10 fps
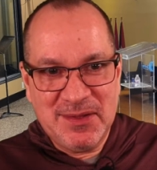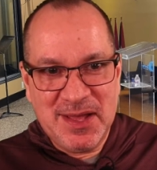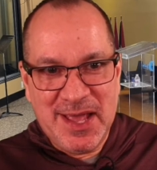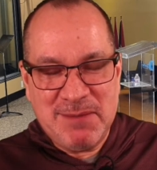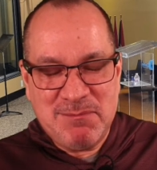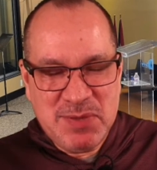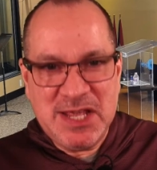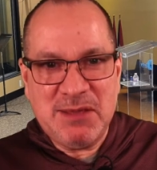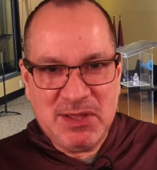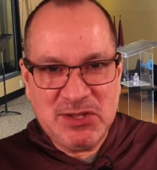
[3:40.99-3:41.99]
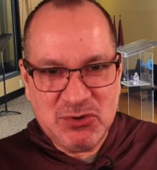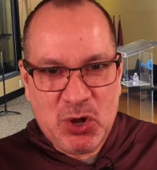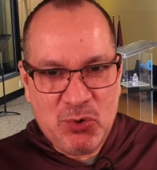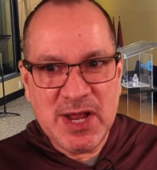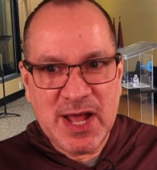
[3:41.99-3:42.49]
a beam in your
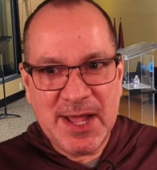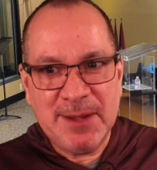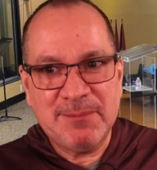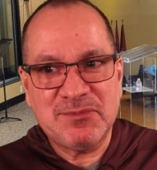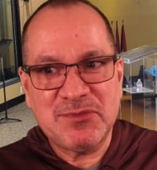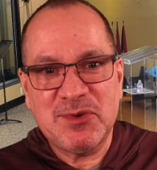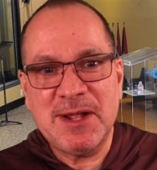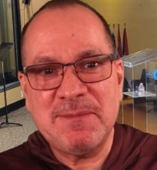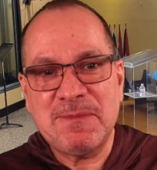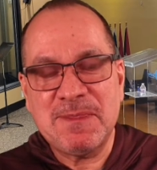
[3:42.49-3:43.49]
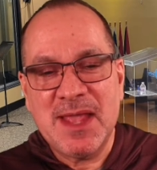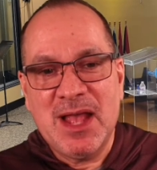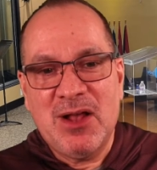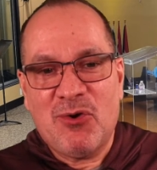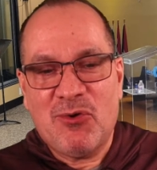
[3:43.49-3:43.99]
own eye, right?
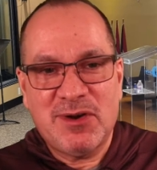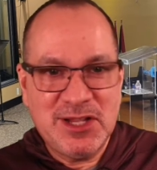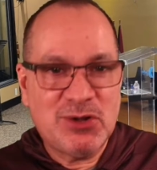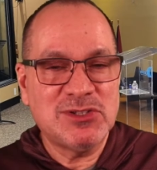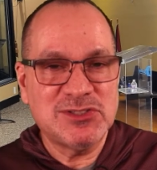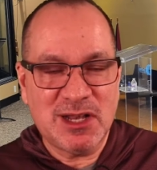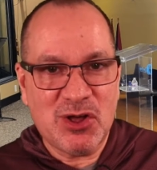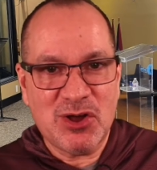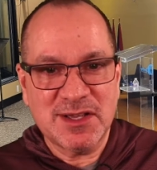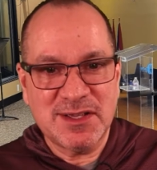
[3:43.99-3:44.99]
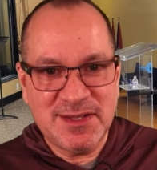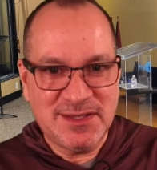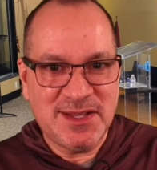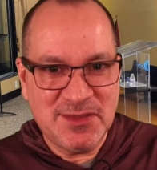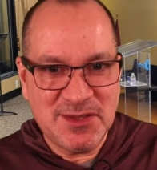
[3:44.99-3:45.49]
Or he calls it a log
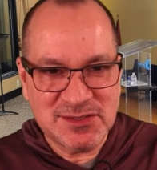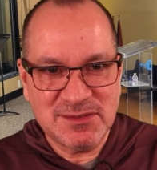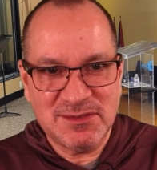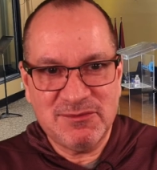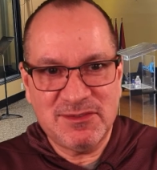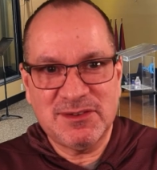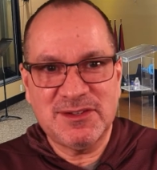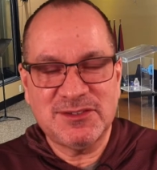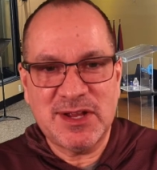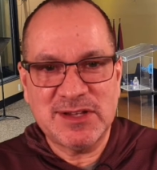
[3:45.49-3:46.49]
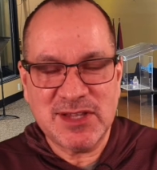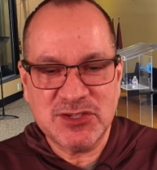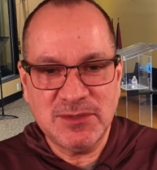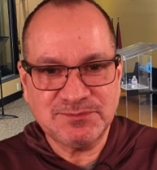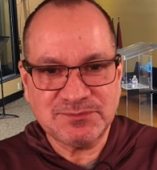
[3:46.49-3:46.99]
in this translation.